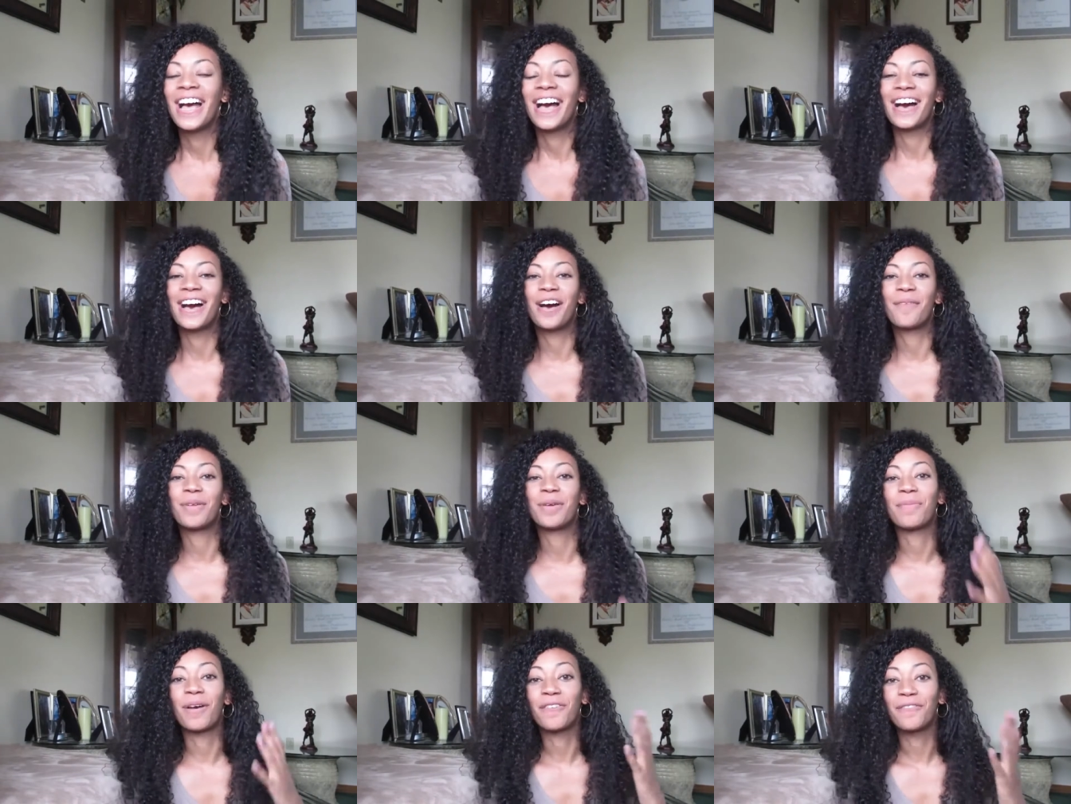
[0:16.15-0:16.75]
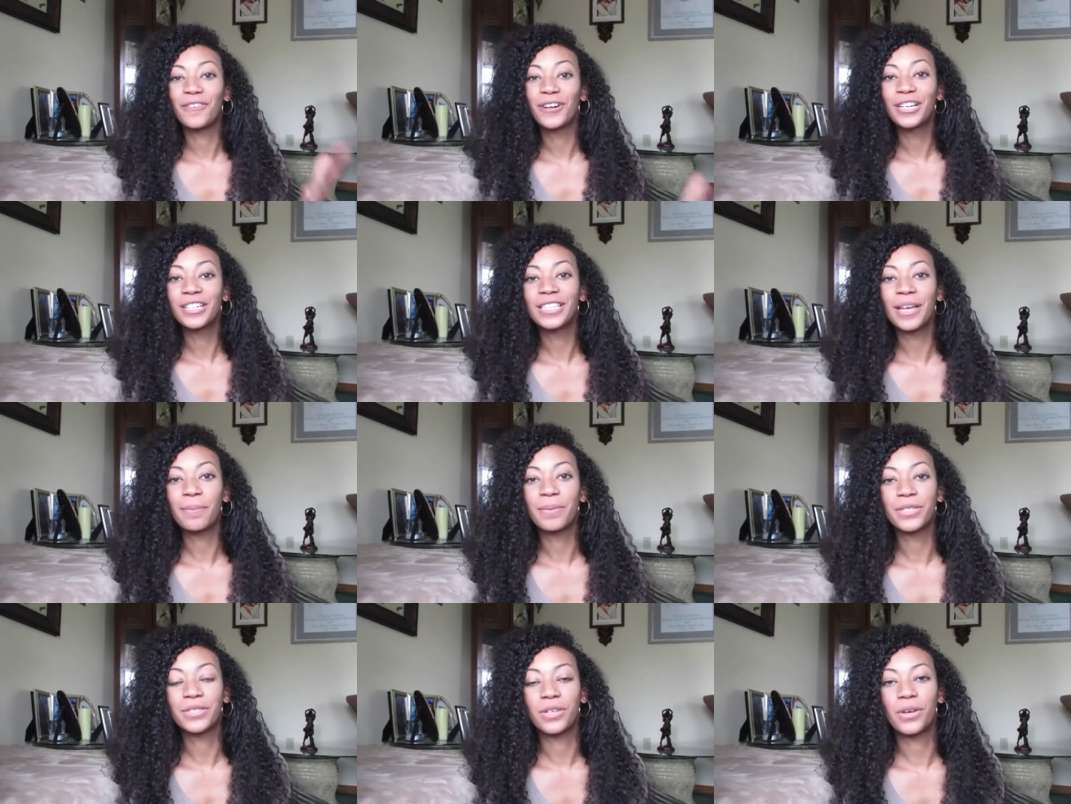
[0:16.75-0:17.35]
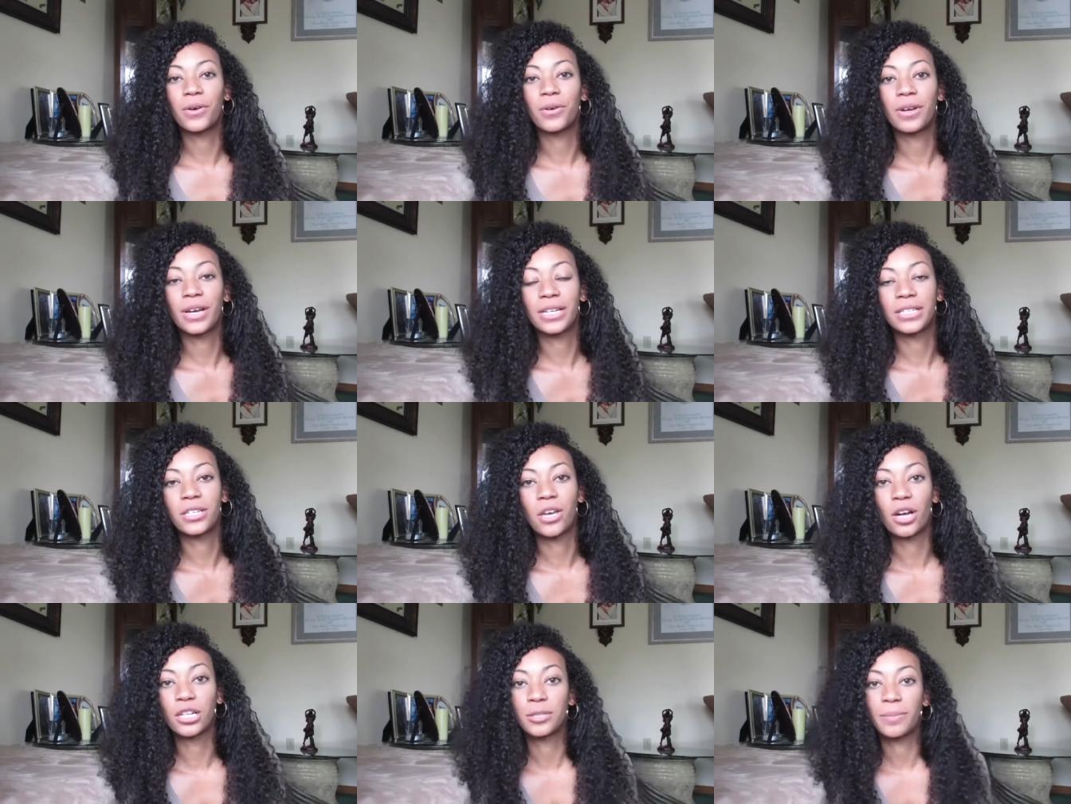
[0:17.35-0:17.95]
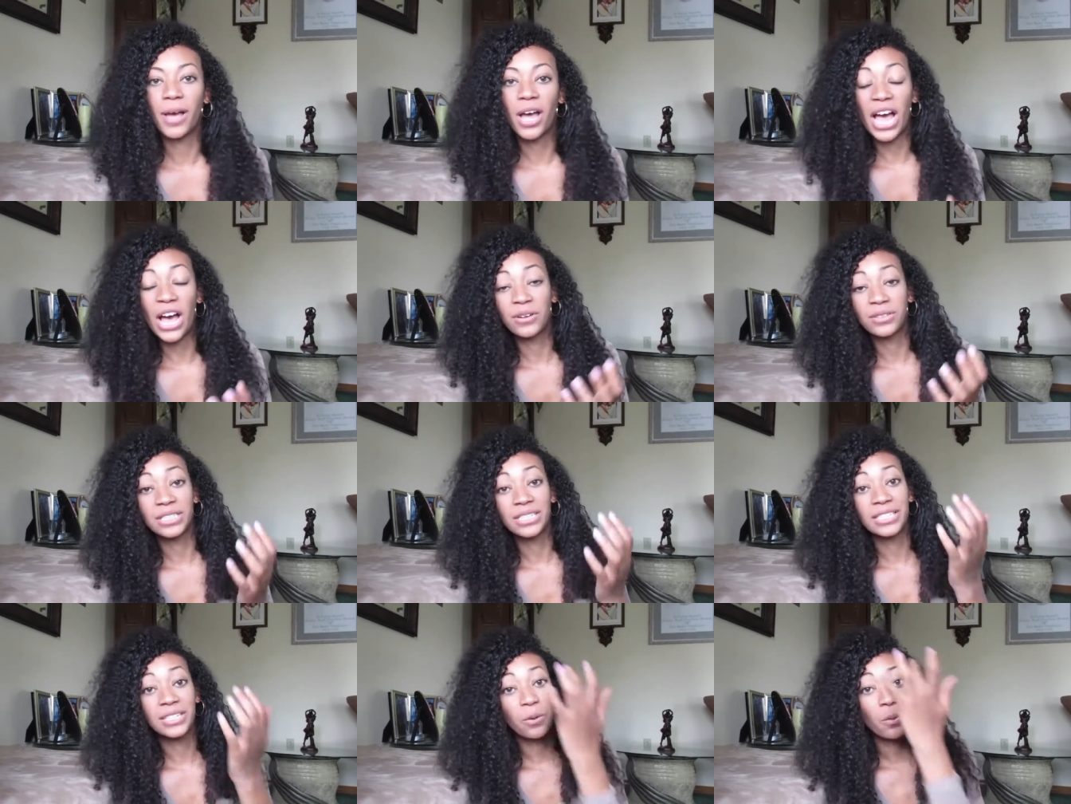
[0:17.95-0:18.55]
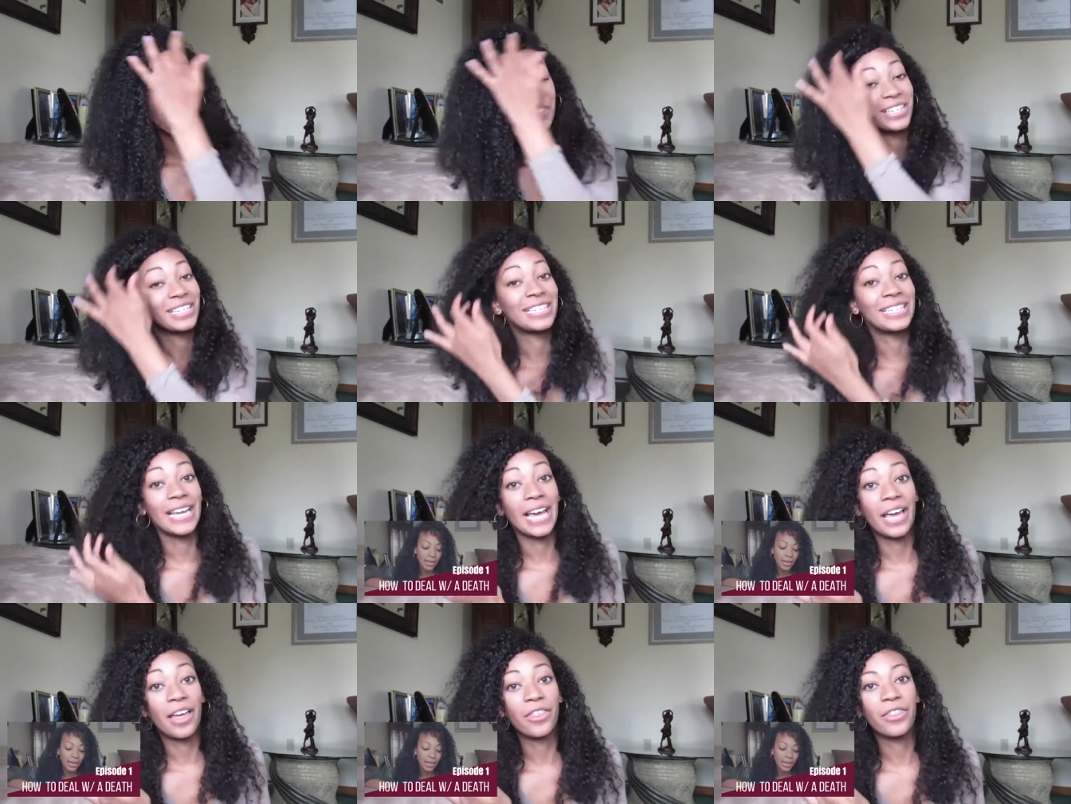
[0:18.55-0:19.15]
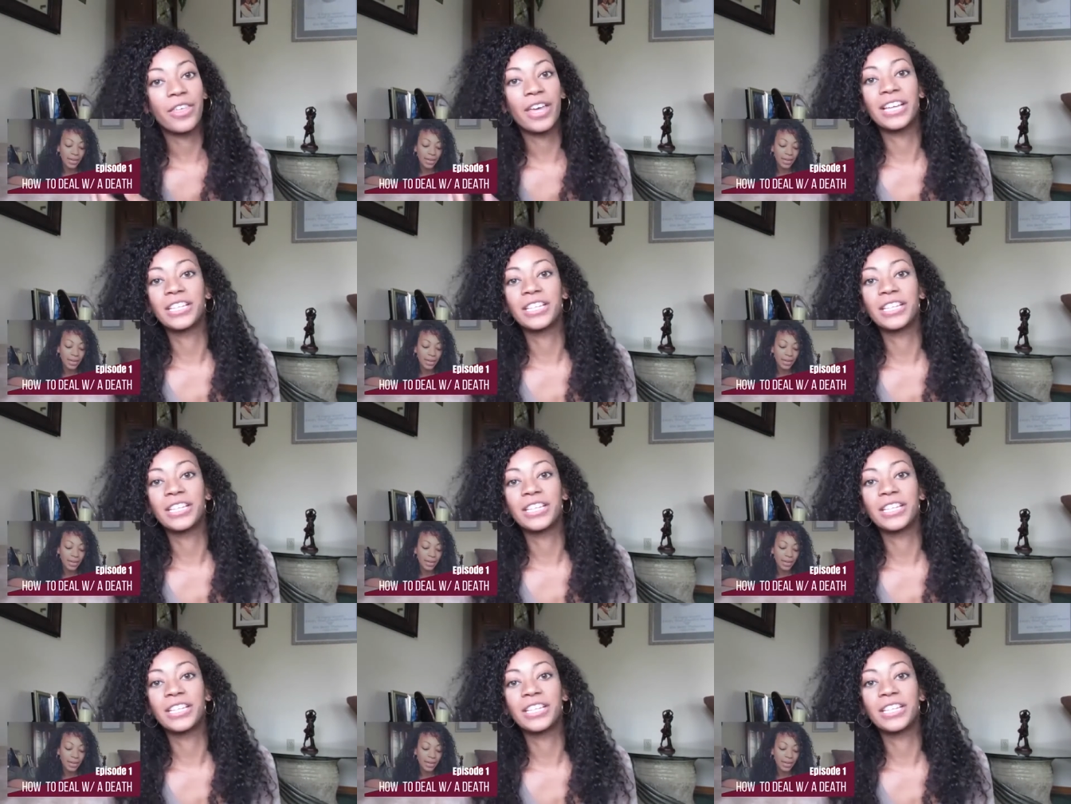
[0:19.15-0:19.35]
Um, in my first episode, I talked about how to deal with death.